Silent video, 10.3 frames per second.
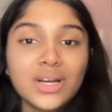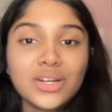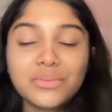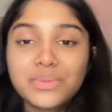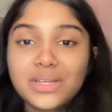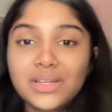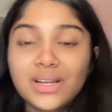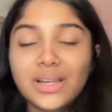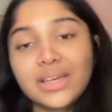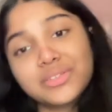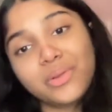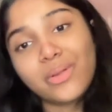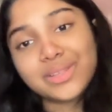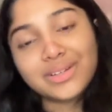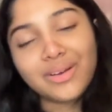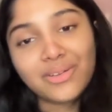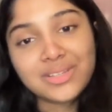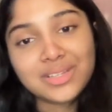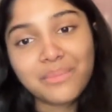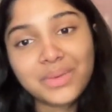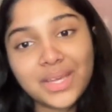to be a little exhausted on
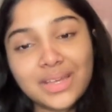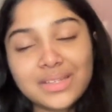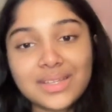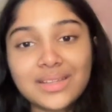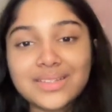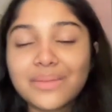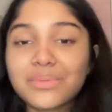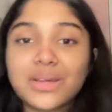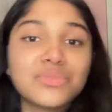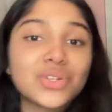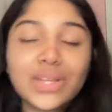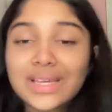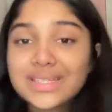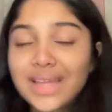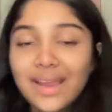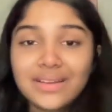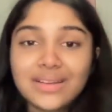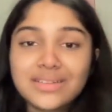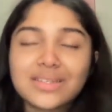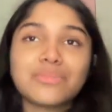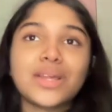some days, and sometimes you're
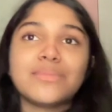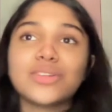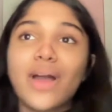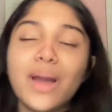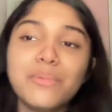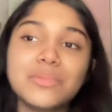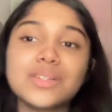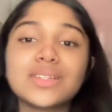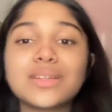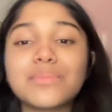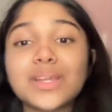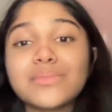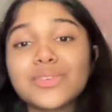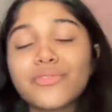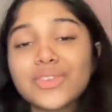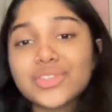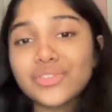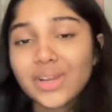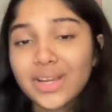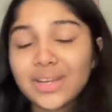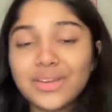excited, sometimes you're happy with it, sometimes you're
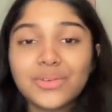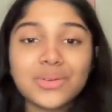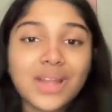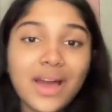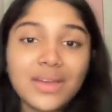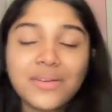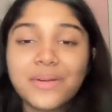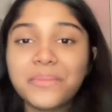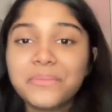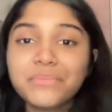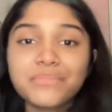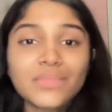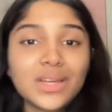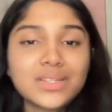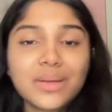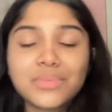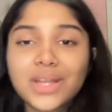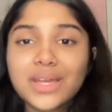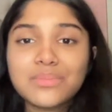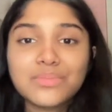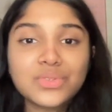frustrated, you're tired,
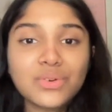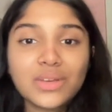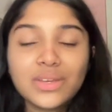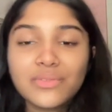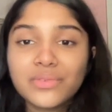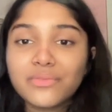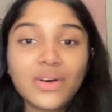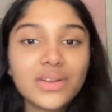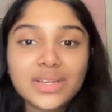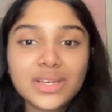sometimes you're even worrying